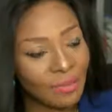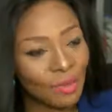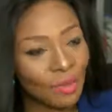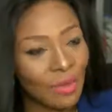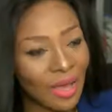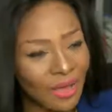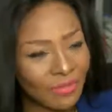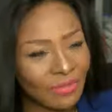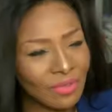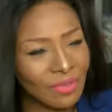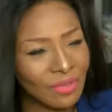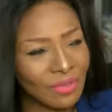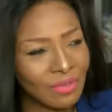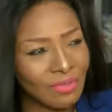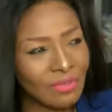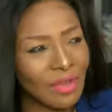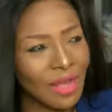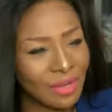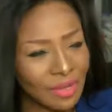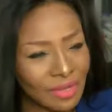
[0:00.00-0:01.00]
So we have
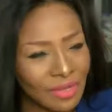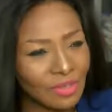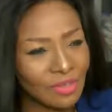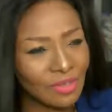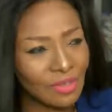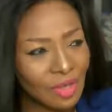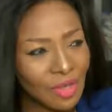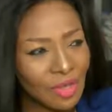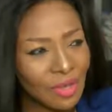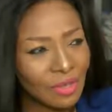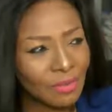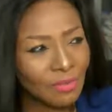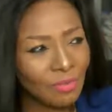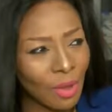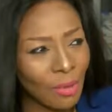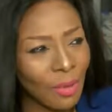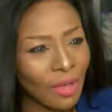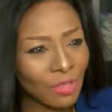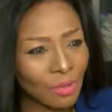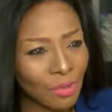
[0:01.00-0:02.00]
at least
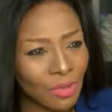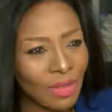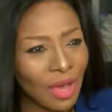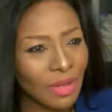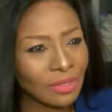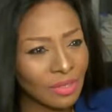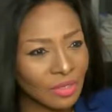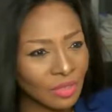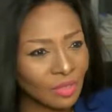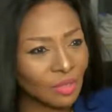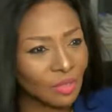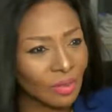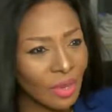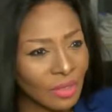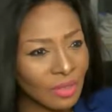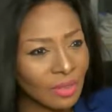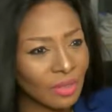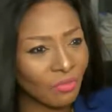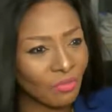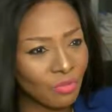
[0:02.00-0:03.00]
about 3,000 in
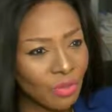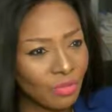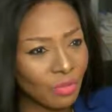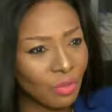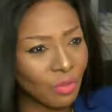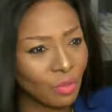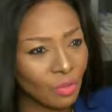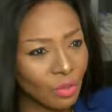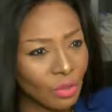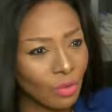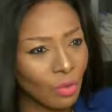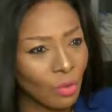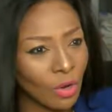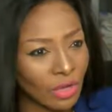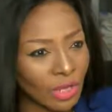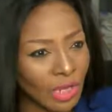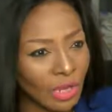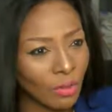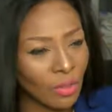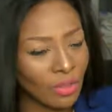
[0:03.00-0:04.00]
strength of people who are
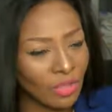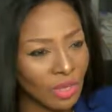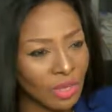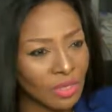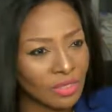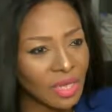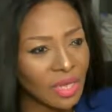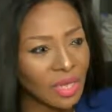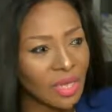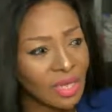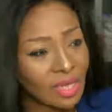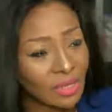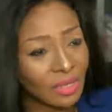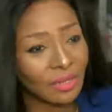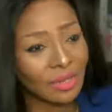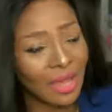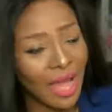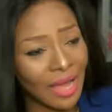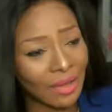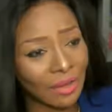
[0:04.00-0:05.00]
working with us
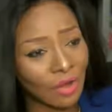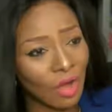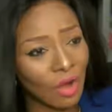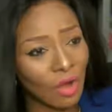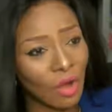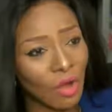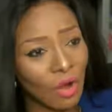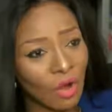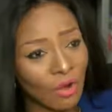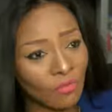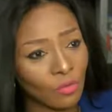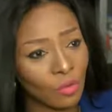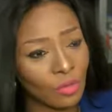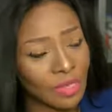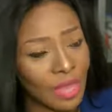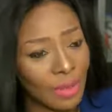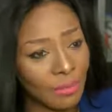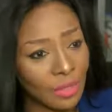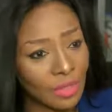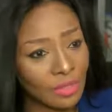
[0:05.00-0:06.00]
either in ad hoc or
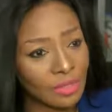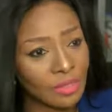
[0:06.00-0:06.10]
full-time